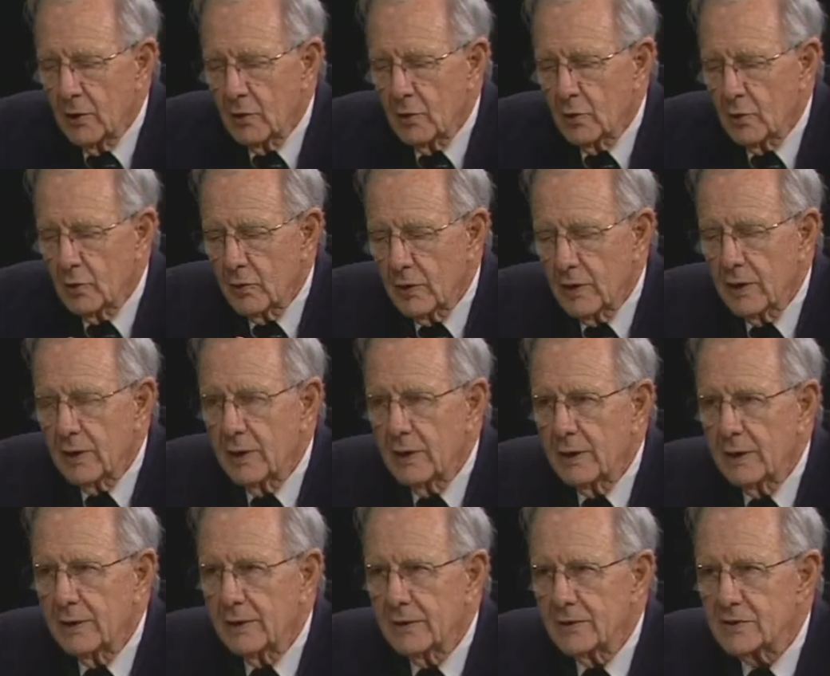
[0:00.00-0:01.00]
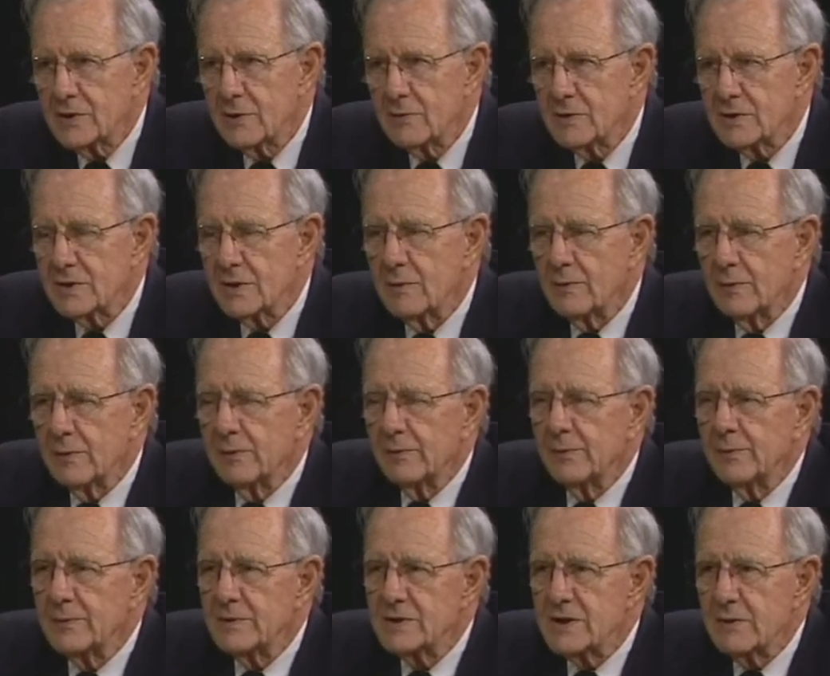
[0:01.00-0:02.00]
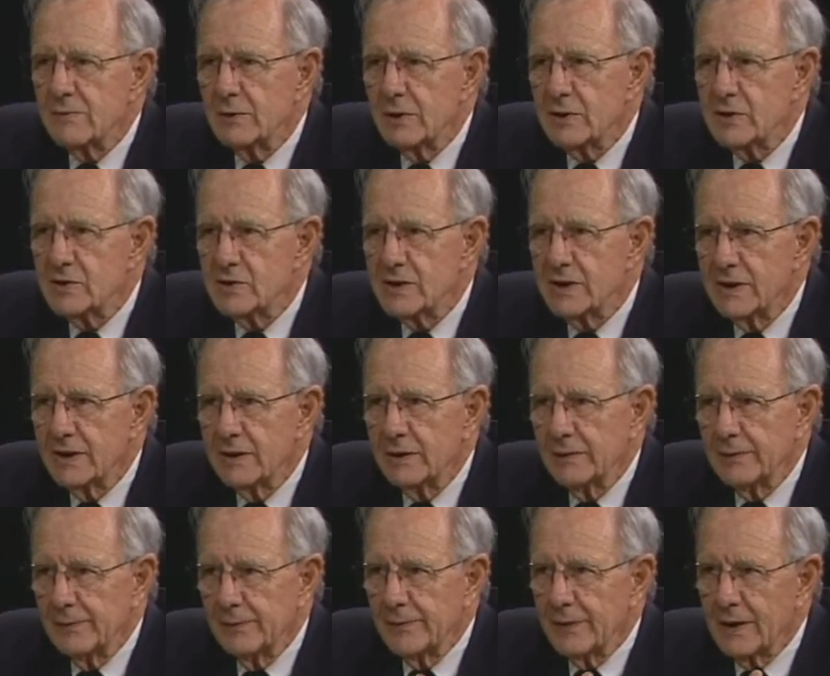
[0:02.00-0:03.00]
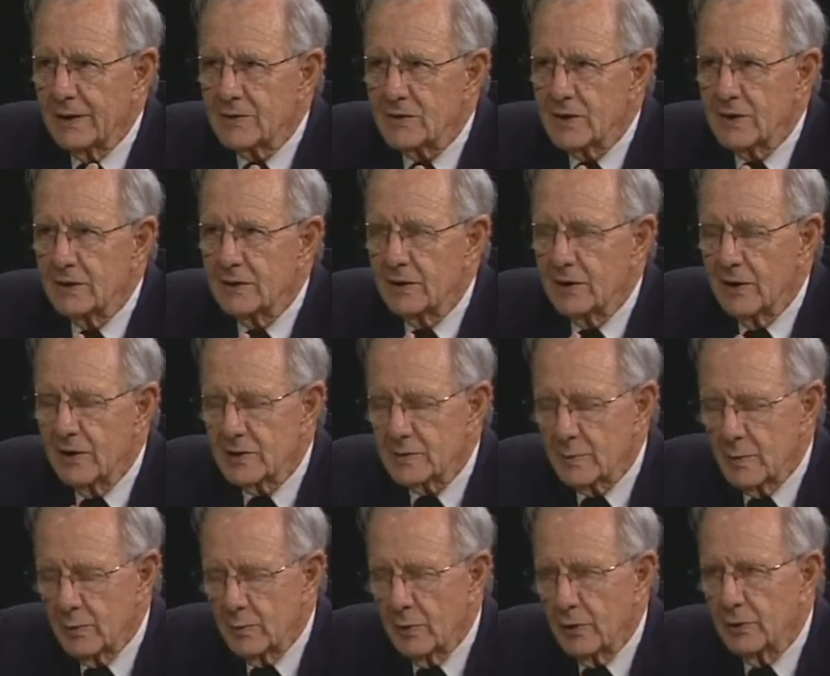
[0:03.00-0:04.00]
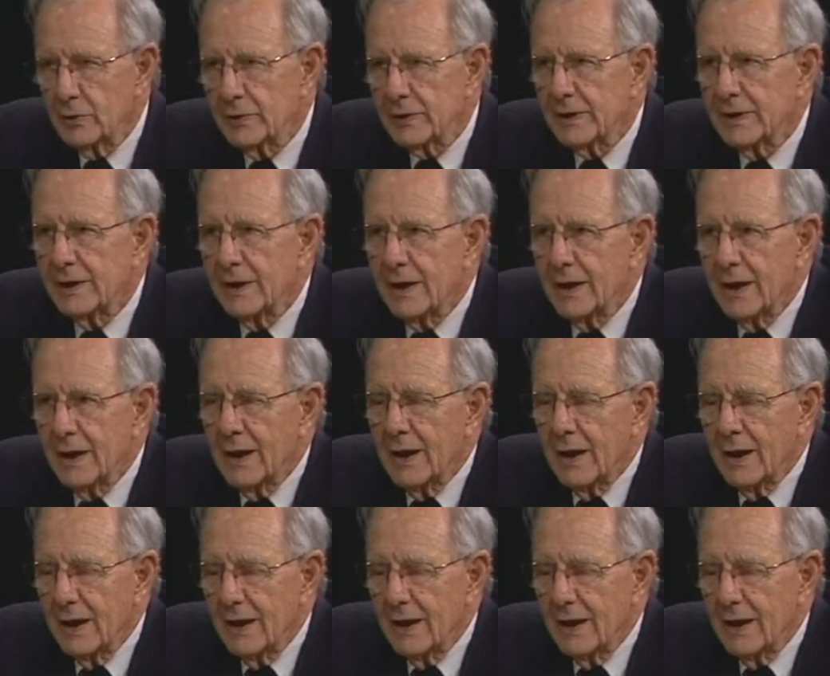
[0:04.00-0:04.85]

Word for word: who, uh, she was a civil engineer, she and her husband both, mm-hmm.